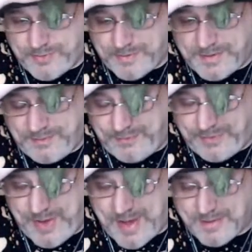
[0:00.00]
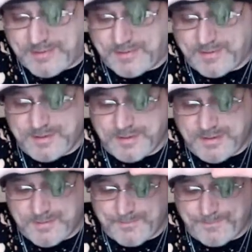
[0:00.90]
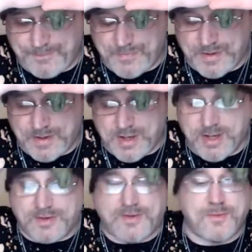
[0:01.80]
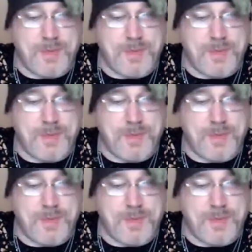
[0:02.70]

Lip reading: It gives that, to